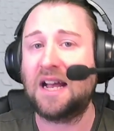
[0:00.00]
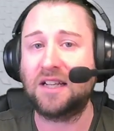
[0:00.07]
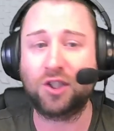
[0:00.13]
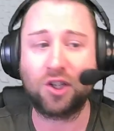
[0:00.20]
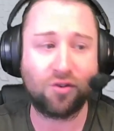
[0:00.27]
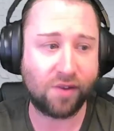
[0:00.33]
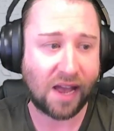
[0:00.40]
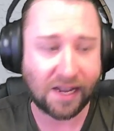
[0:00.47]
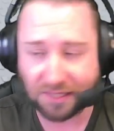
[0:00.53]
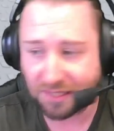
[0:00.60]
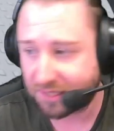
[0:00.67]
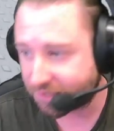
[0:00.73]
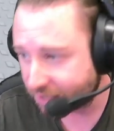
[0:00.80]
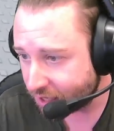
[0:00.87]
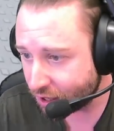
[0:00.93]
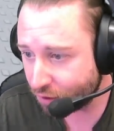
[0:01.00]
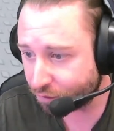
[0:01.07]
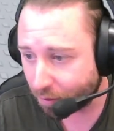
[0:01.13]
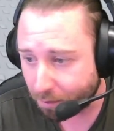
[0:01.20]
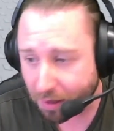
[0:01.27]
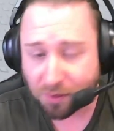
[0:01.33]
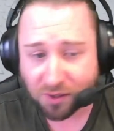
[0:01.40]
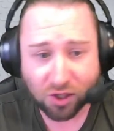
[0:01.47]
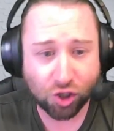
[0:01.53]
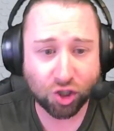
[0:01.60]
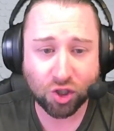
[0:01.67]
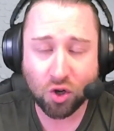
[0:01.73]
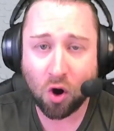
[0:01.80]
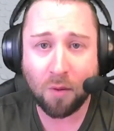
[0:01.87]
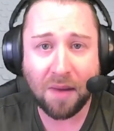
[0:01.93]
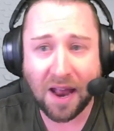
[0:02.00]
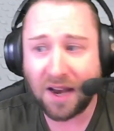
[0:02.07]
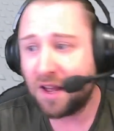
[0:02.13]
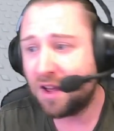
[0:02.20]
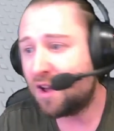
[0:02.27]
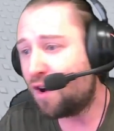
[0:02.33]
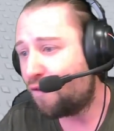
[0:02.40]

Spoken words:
has created for people to just come in,